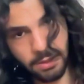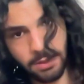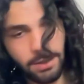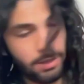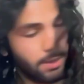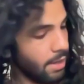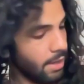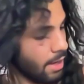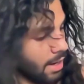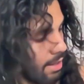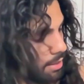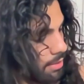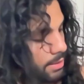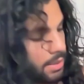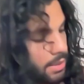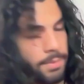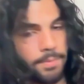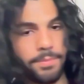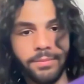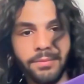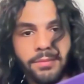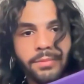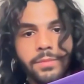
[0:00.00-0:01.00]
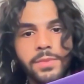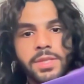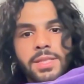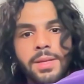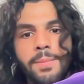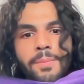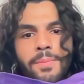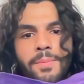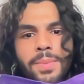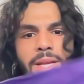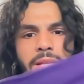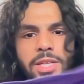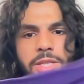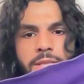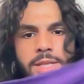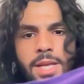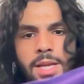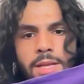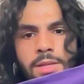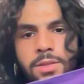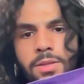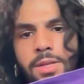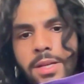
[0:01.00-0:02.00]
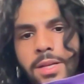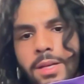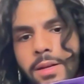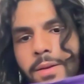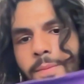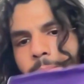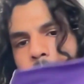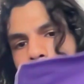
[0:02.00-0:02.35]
It has some bleach stains on it,